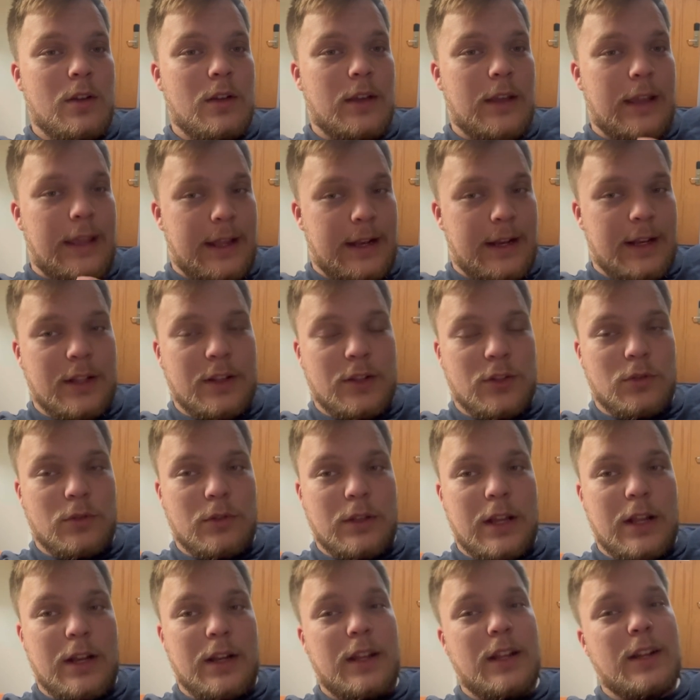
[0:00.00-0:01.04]
He didn't do
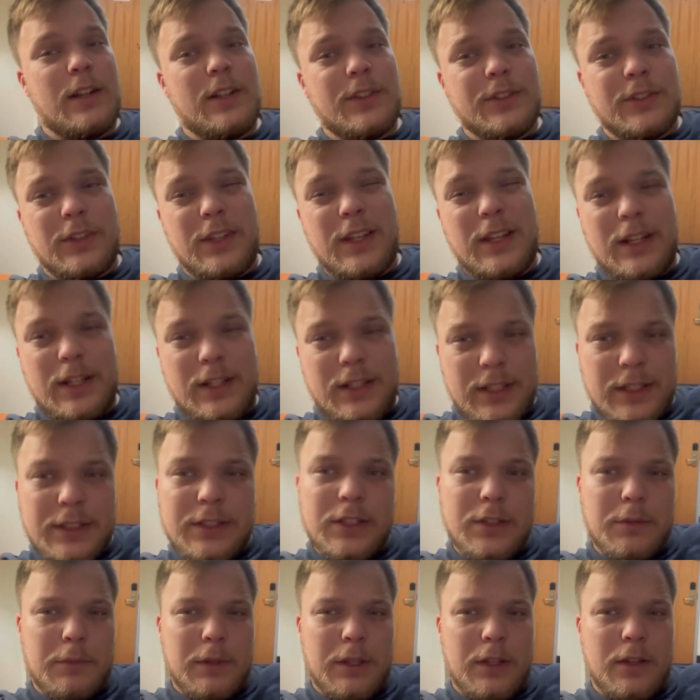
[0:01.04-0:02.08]
that. And also, he didn't
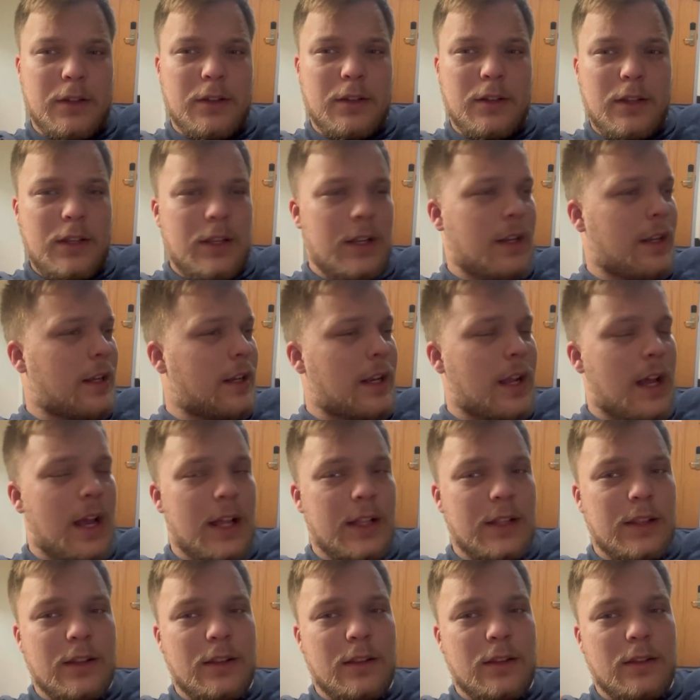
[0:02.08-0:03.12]
listen to me. He did
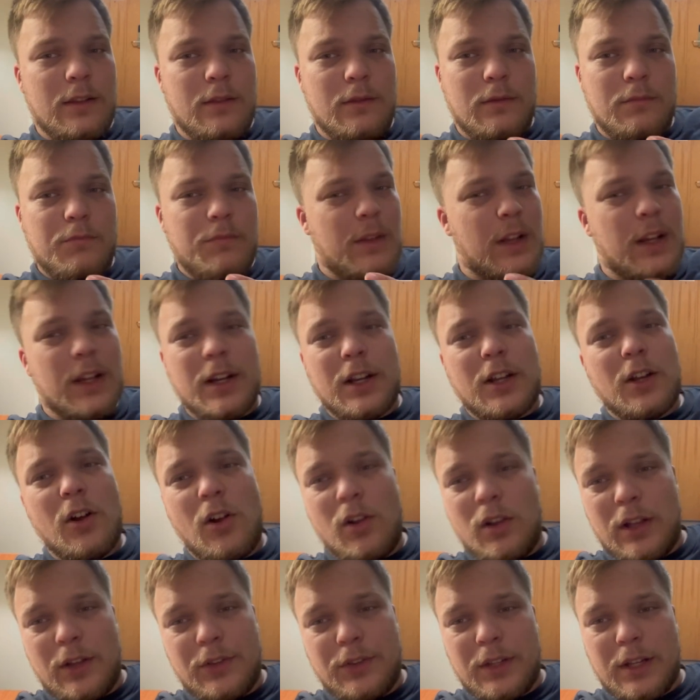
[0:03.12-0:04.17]
not. I'm not going to
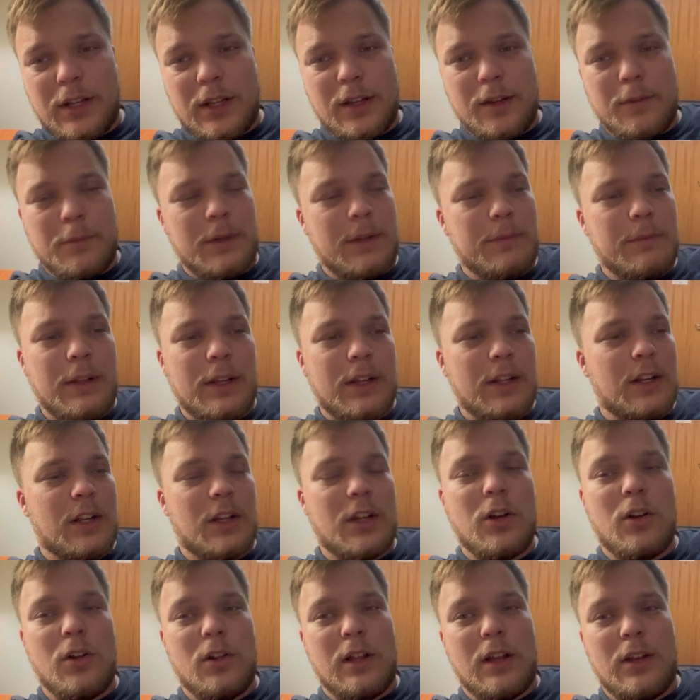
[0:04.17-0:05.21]
call out that company. I'm not going to
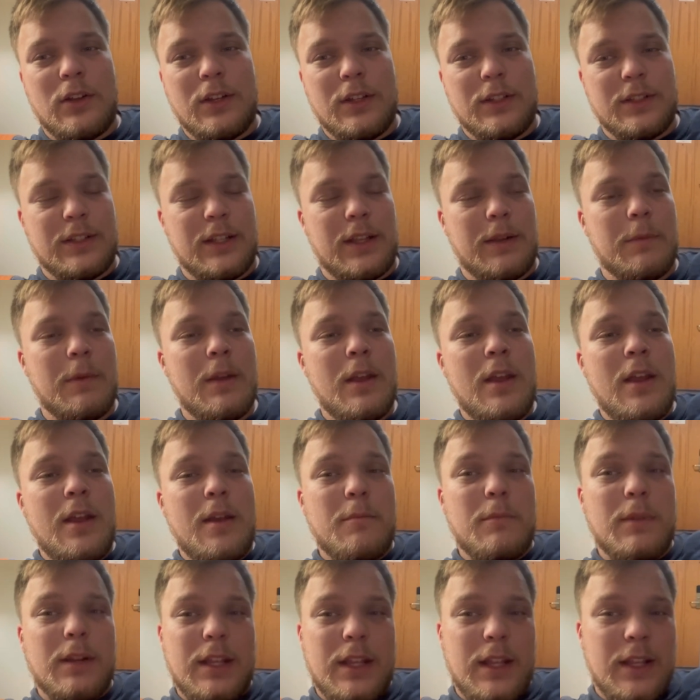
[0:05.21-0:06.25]
call out his name.
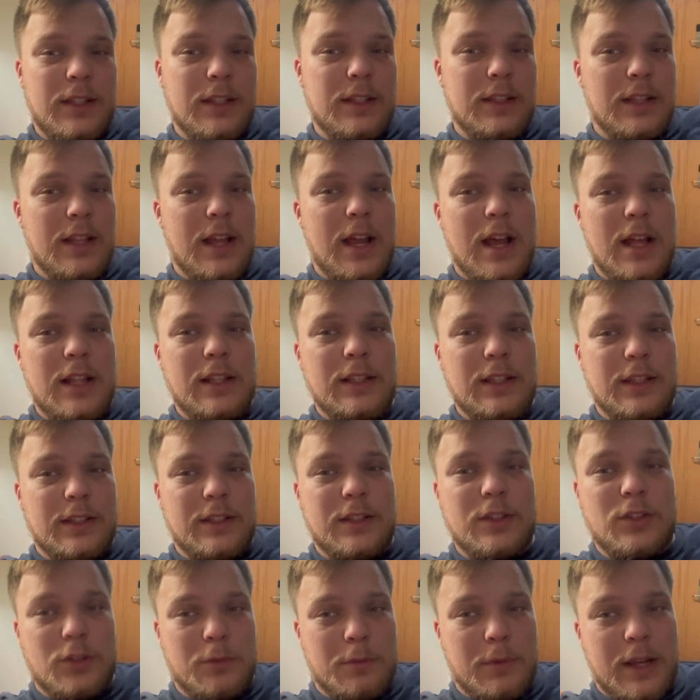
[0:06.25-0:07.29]
But he did not
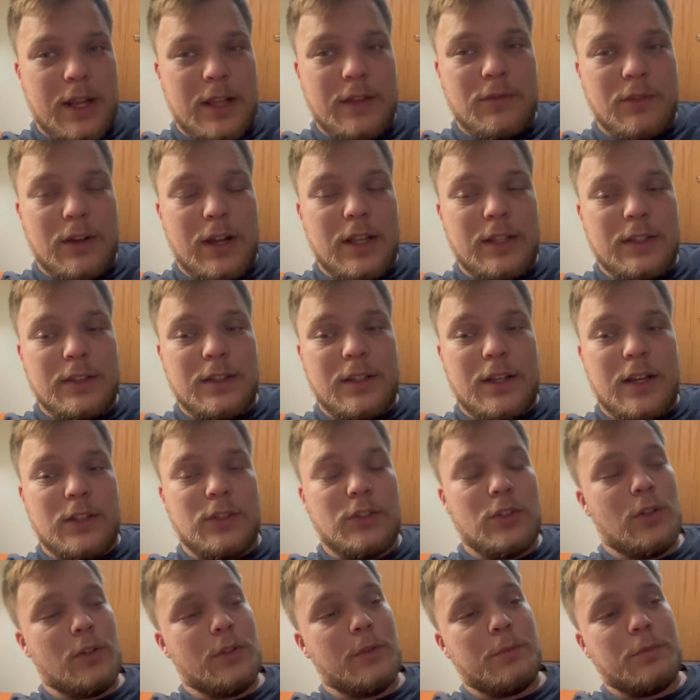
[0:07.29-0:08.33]
listen to my advice. I
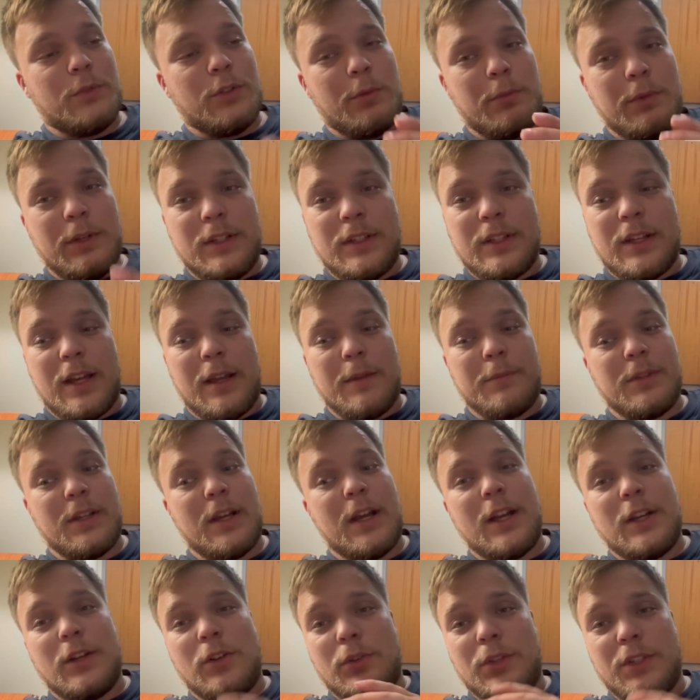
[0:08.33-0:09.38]
told him so many times,
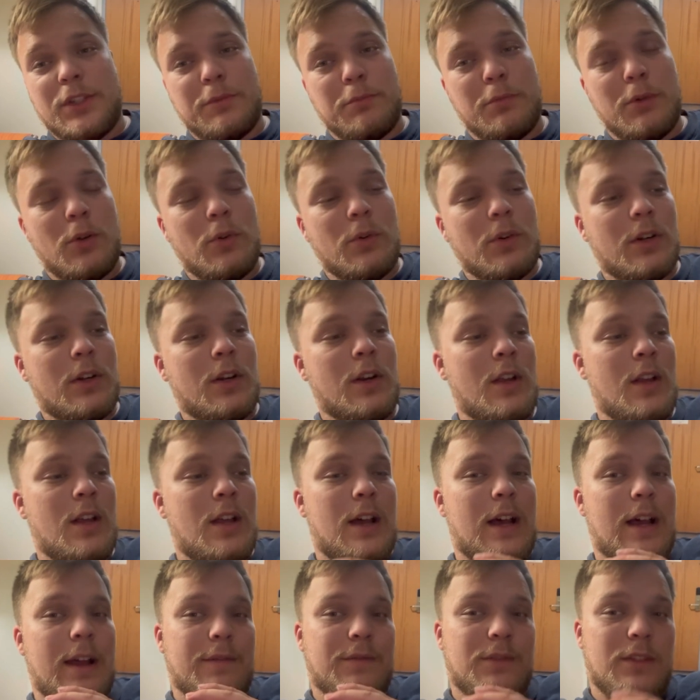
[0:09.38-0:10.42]
I know this broker.
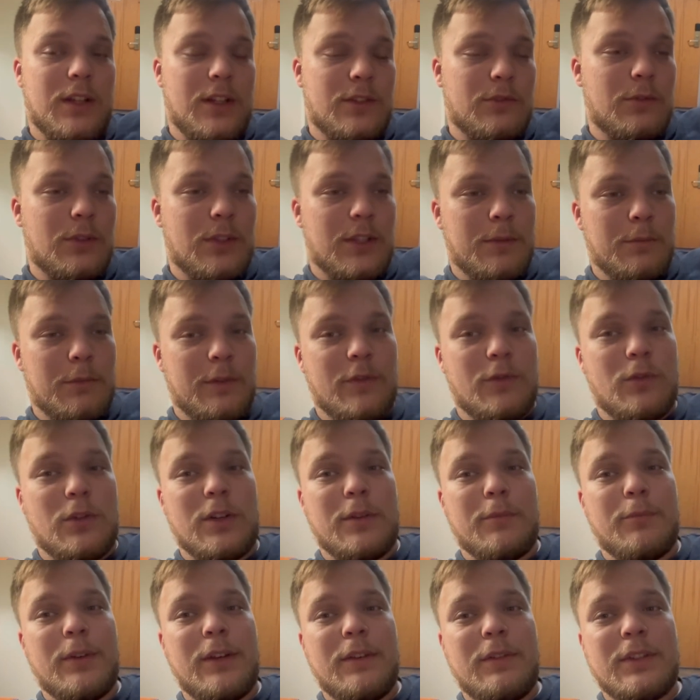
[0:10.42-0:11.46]
I've dealt with them before in
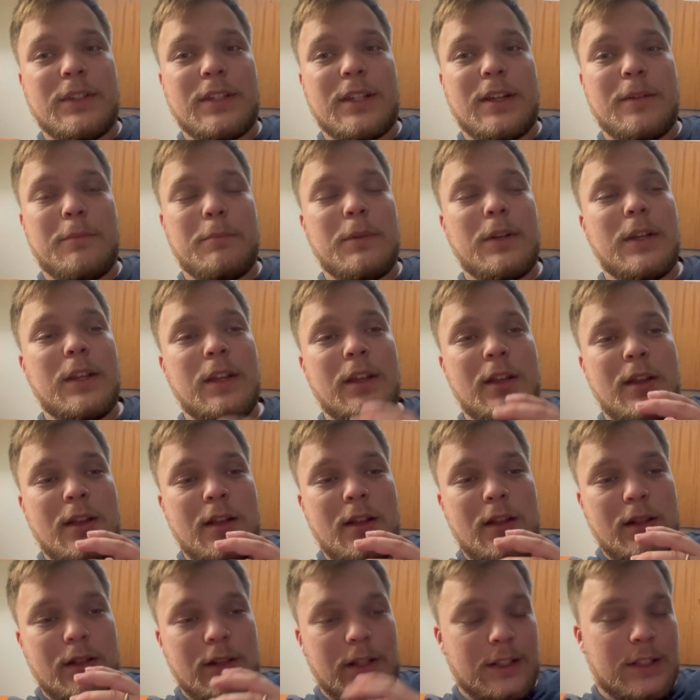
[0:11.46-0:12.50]
a previous company.
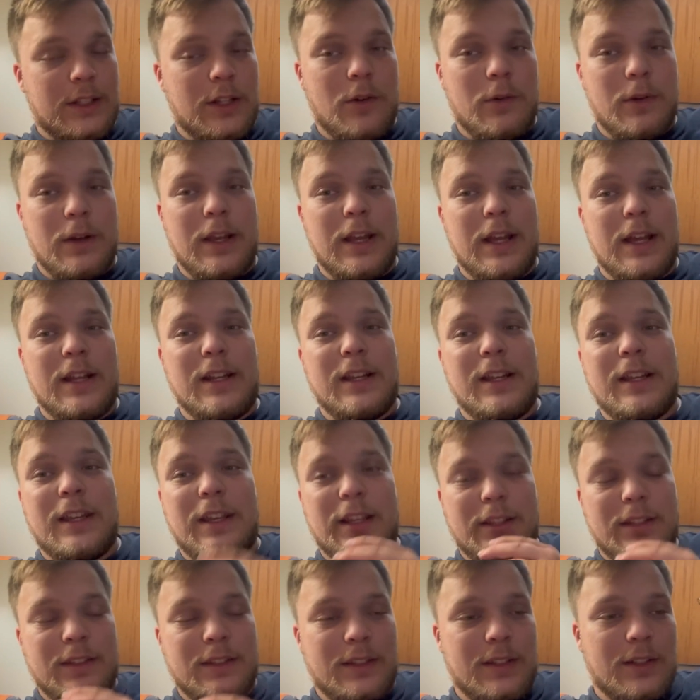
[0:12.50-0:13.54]
Let's go ahead and
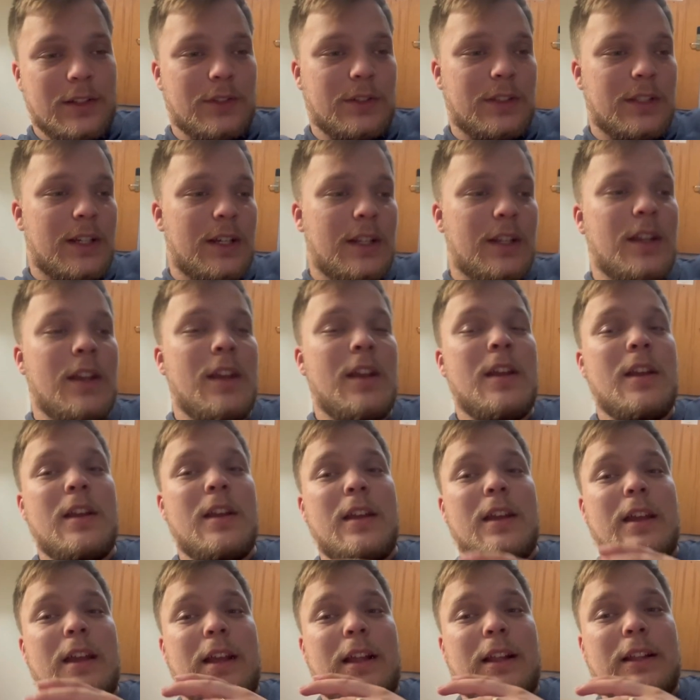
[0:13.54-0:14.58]
get this deal done.
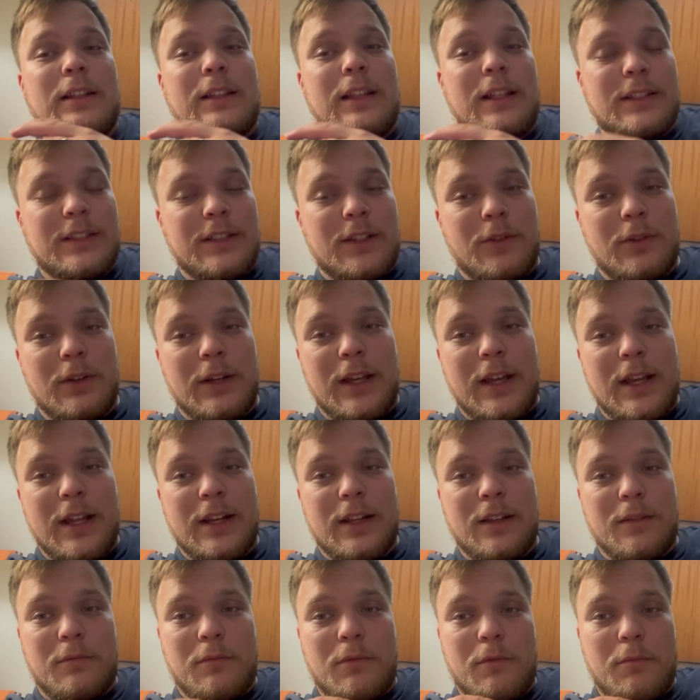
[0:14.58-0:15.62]
And let's go ahead
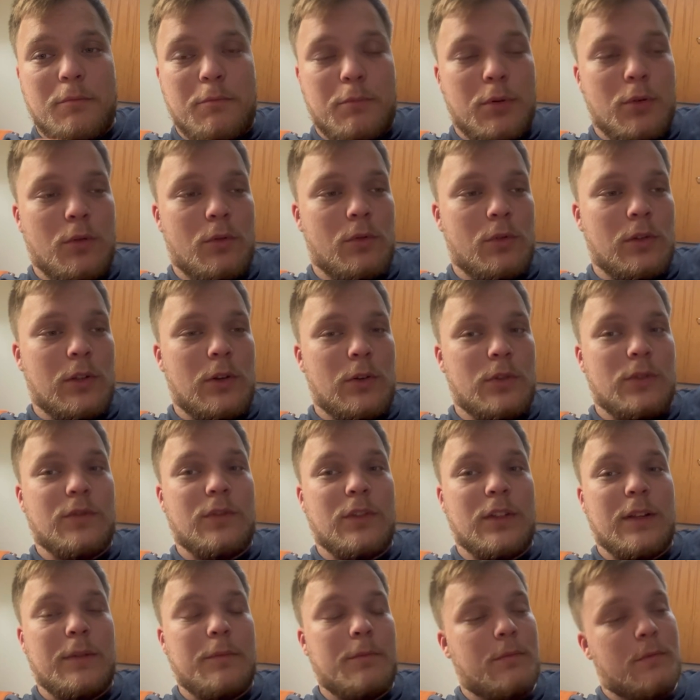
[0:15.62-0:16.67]
and pull lows for
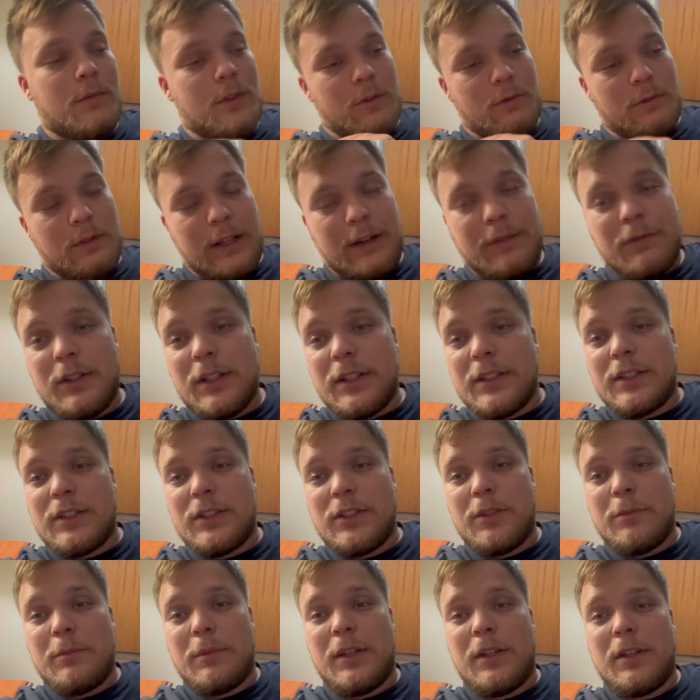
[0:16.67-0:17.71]
them. He would never listen
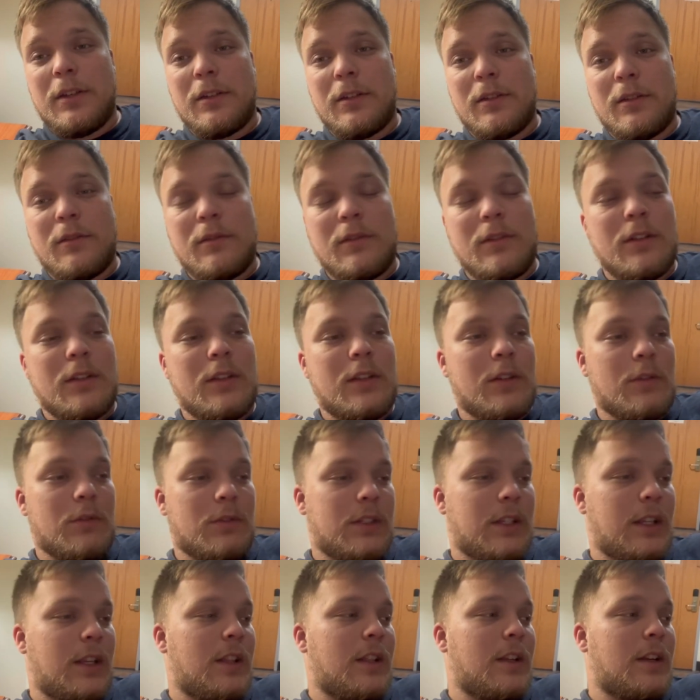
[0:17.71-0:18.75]
to me. He would
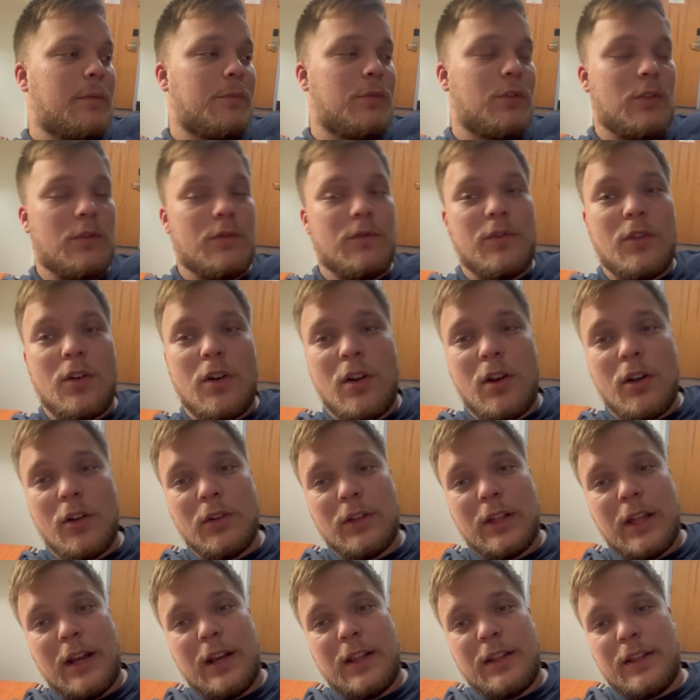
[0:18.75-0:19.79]
say either I'm too far or
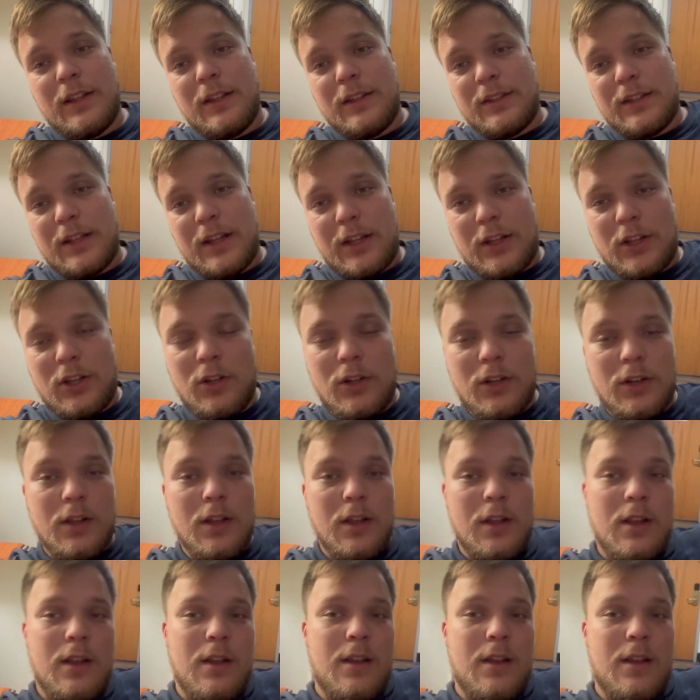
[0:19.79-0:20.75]
that idea is not good.